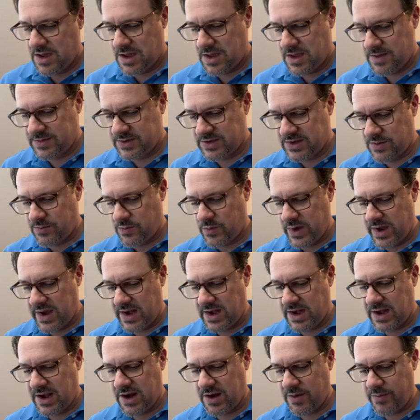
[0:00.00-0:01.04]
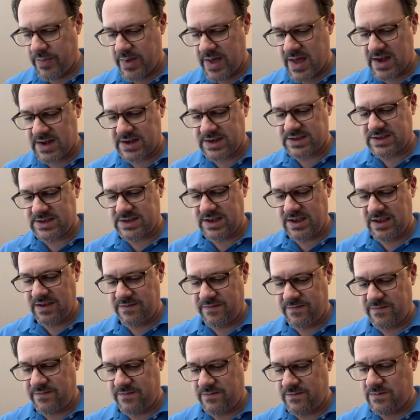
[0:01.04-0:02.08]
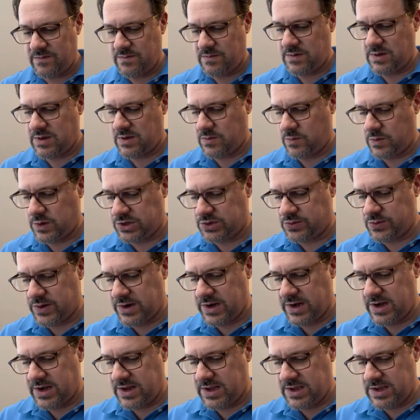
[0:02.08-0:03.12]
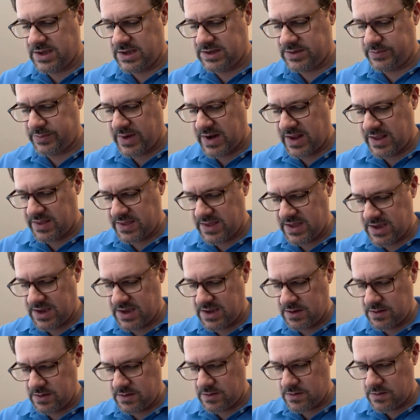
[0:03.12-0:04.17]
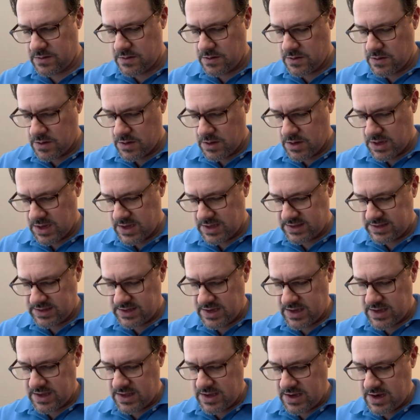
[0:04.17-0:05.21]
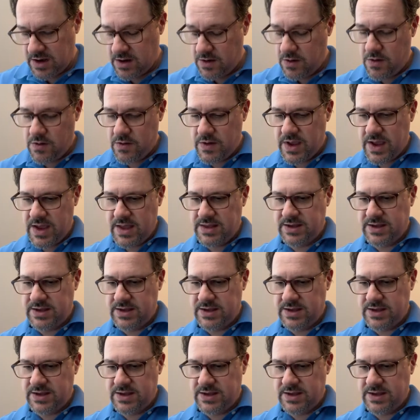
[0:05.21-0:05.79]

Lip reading: So I'm waiting to hear back to see which one it is, but I think it's in there. Oh, okay.